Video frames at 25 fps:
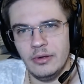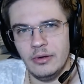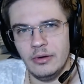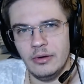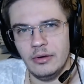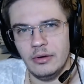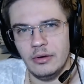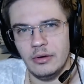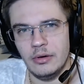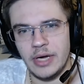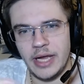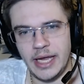
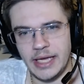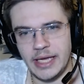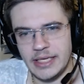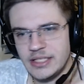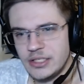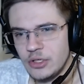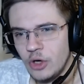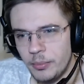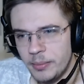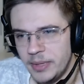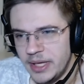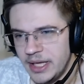or
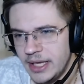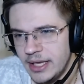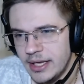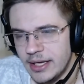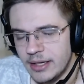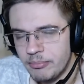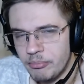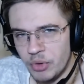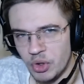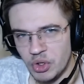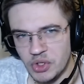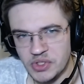
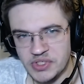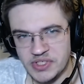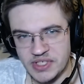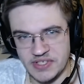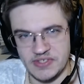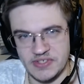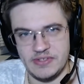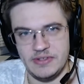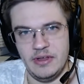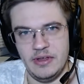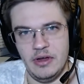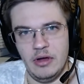atomic
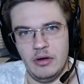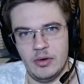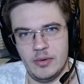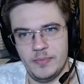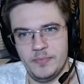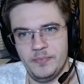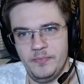process there.